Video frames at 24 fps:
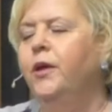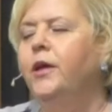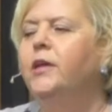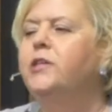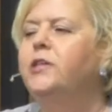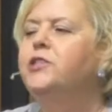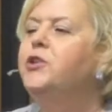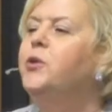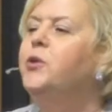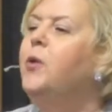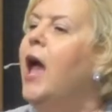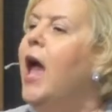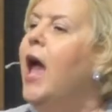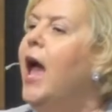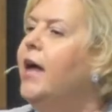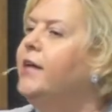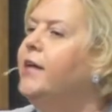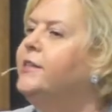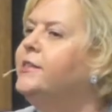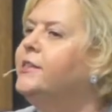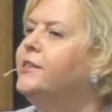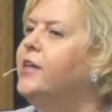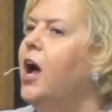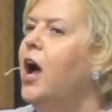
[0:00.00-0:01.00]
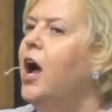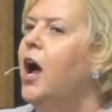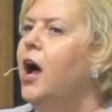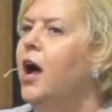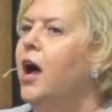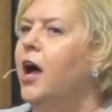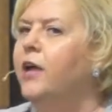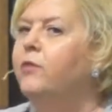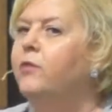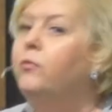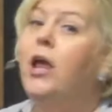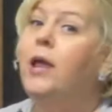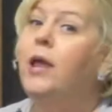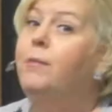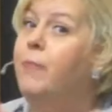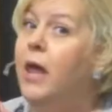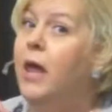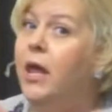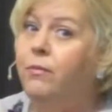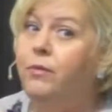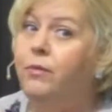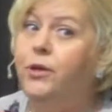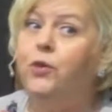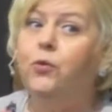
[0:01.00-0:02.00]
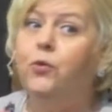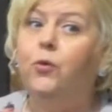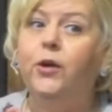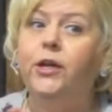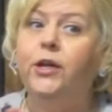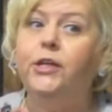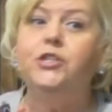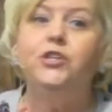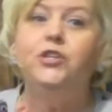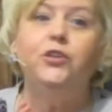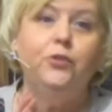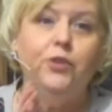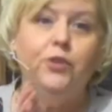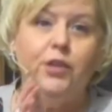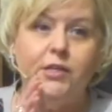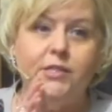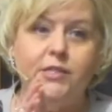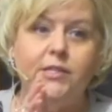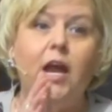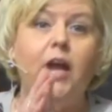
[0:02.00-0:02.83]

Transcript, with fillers: to ask God, and maybe you already do this.